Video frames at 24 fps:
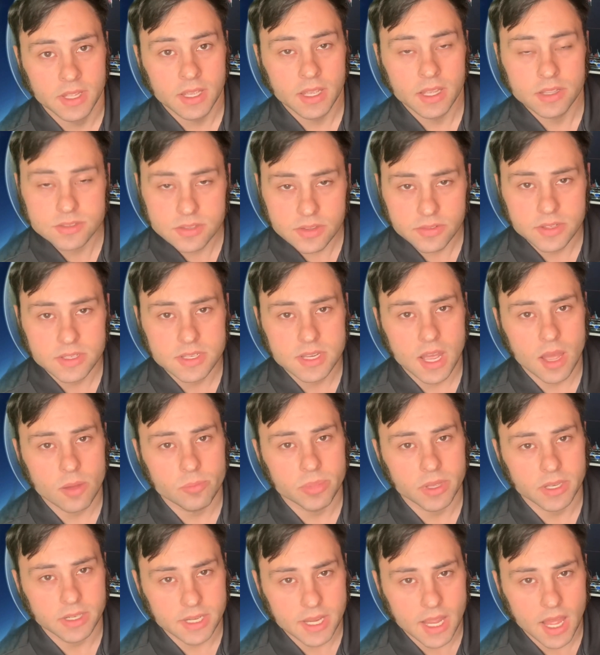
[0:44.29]
It's in the top
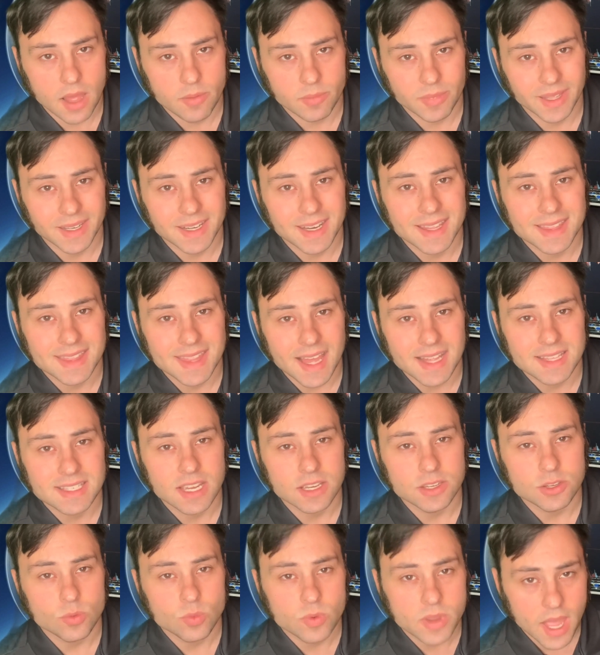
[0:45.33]
pinned comment and that's how
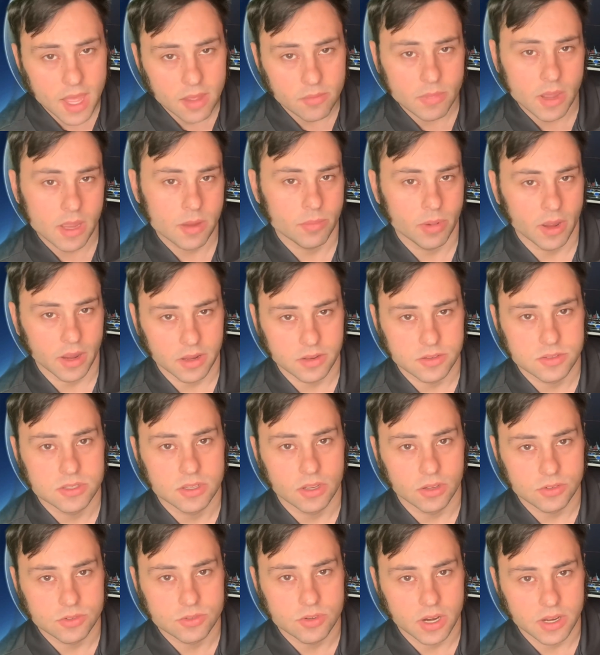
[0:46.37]
you get my buy and
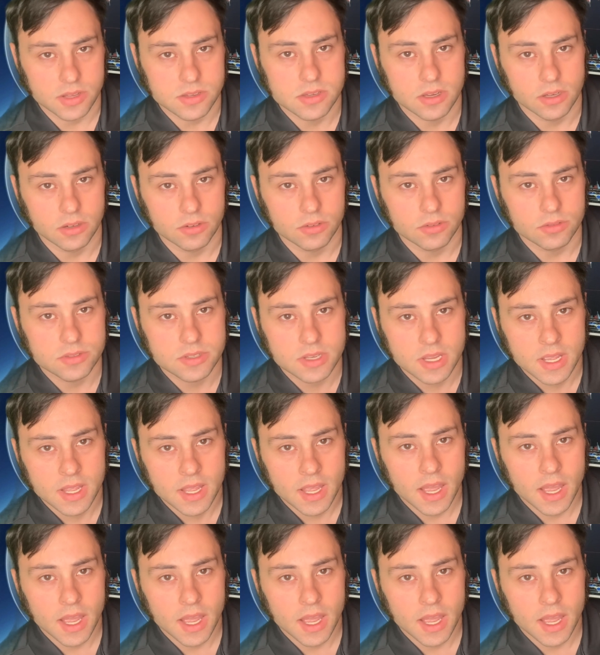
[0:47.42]
sell trade signals.